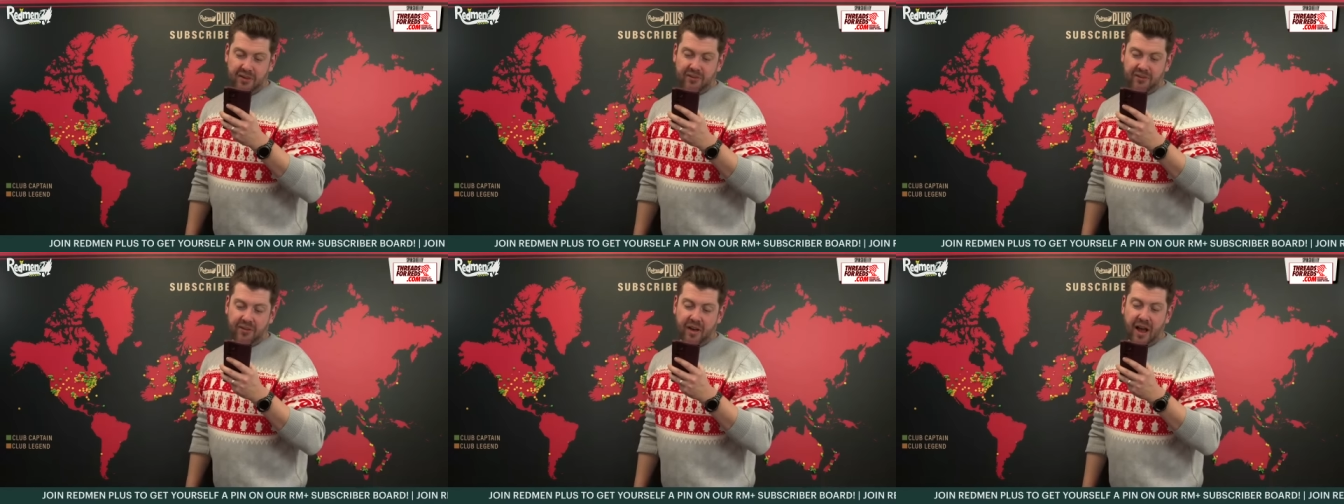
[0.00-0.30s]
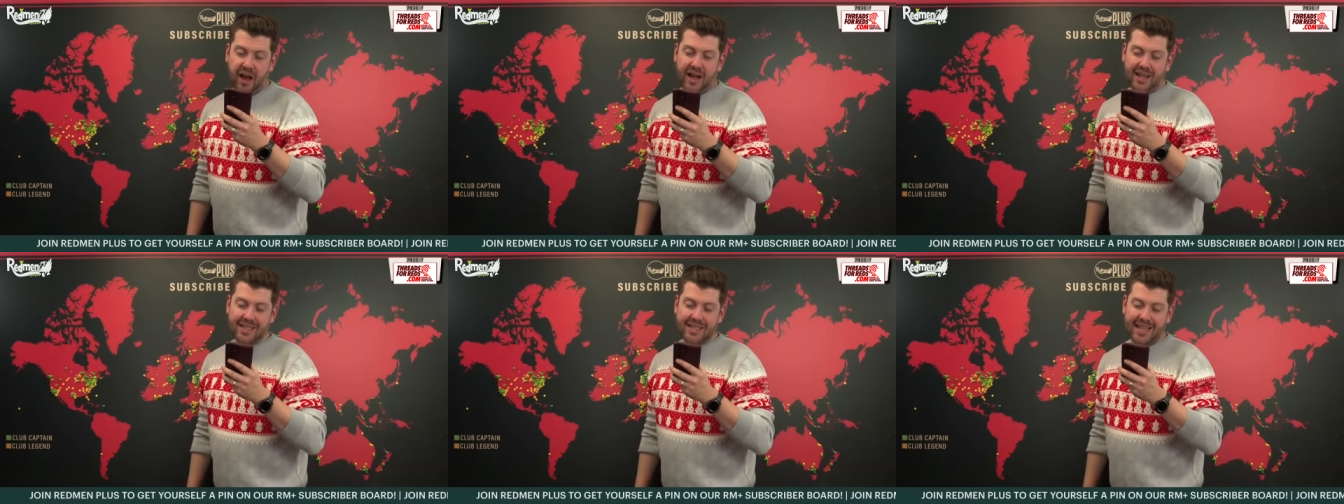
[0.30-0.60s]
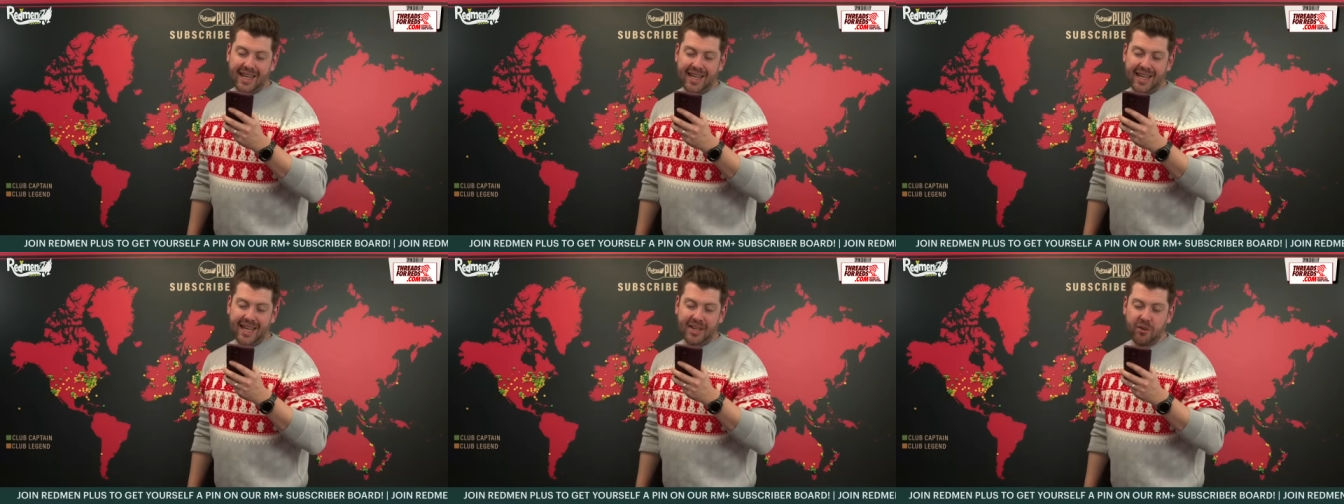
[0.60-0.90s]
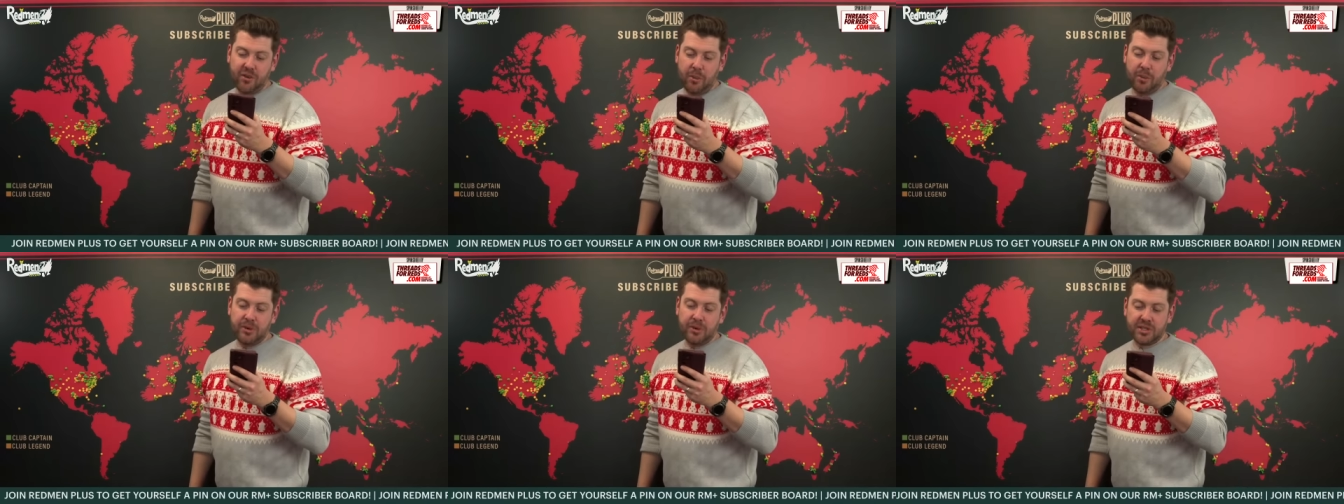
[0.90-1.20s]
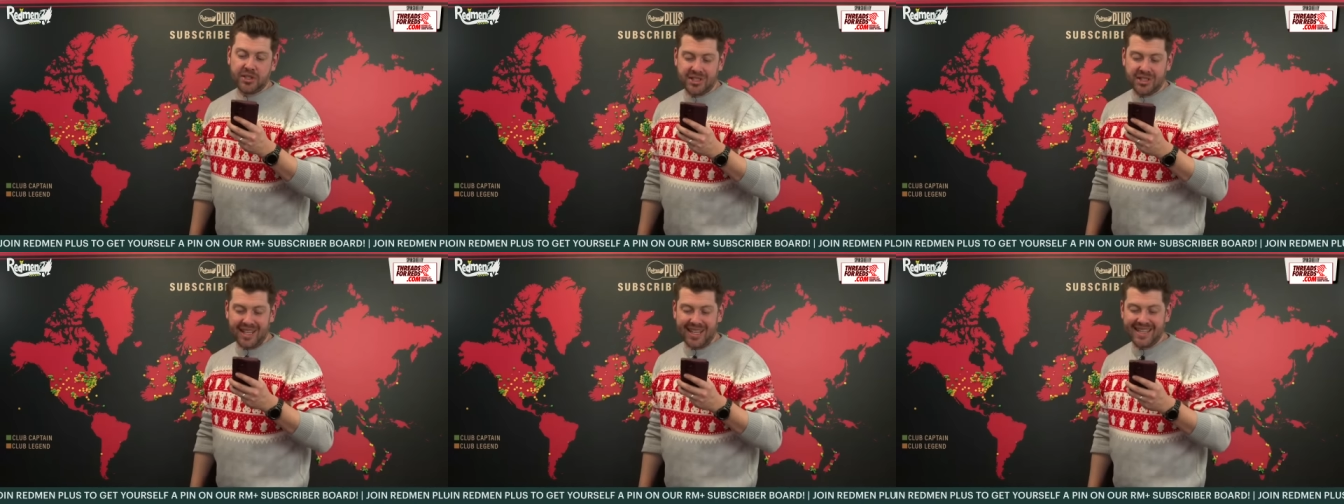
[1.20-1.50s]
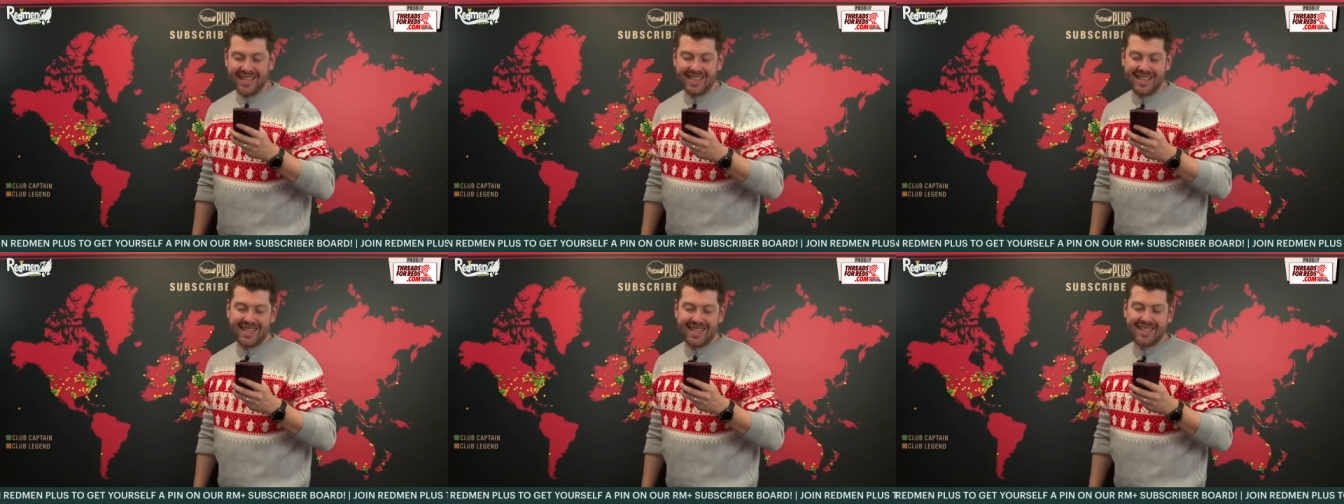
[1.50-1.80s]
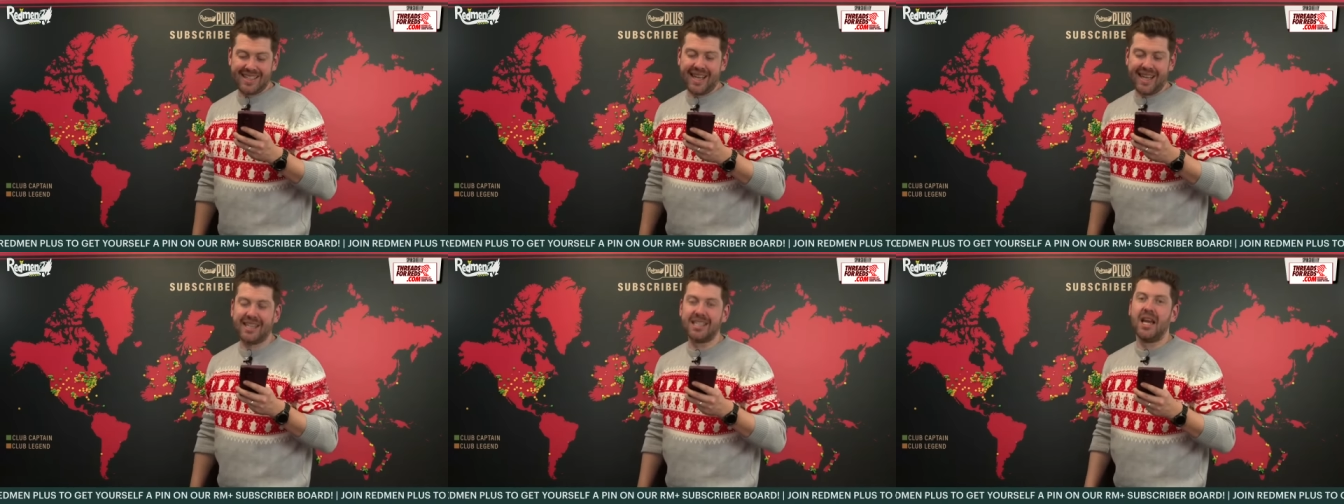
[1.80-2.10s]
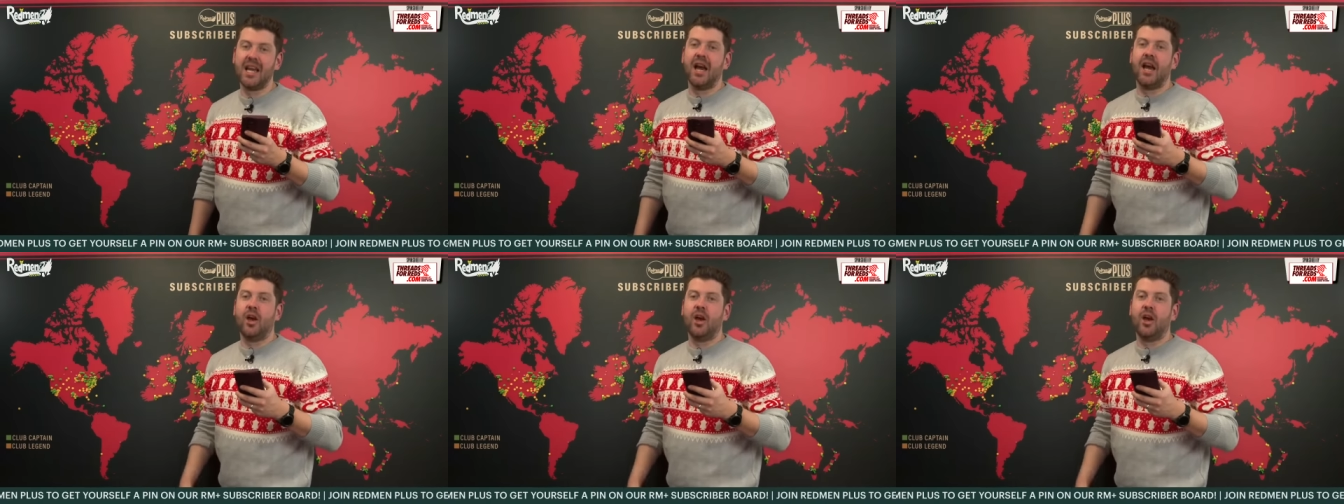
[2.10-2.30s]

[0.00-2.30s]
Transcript: Fardy, and Liverpool 666,